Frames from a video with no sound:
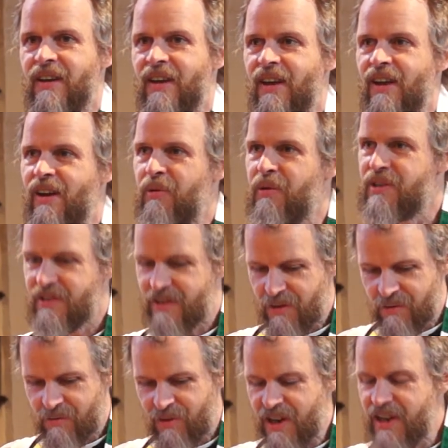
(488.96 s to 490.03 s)
You know, we're still
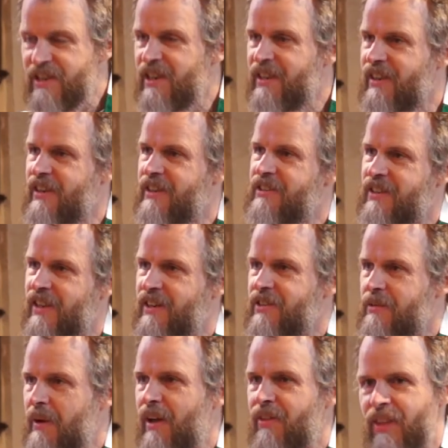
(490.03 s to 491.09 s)
reading these things
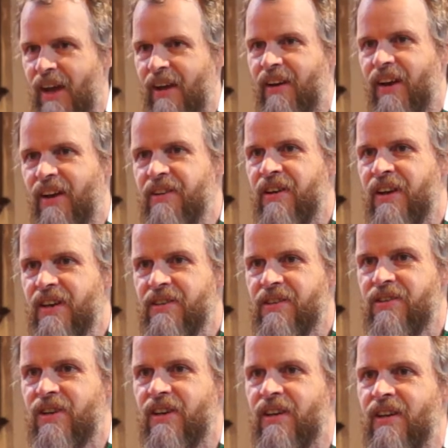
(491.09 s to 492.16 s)
about that
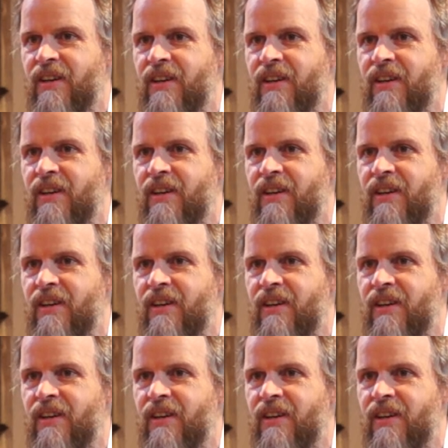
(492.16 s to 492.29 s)
history.